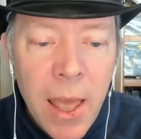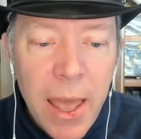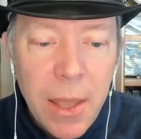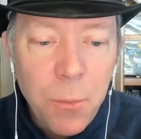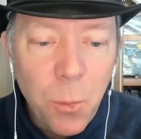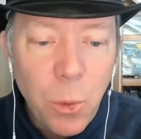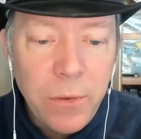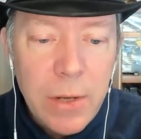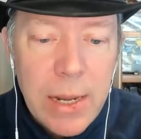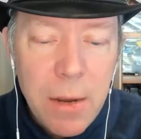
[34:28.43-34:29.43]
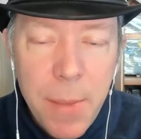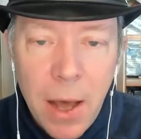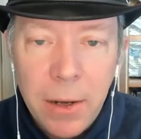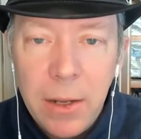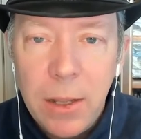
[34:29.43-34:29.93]
And what's neat
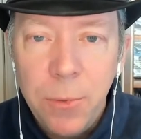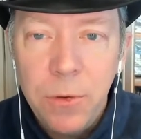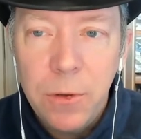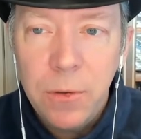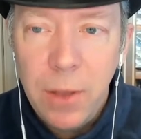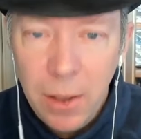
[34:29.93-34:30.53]
about it, it was just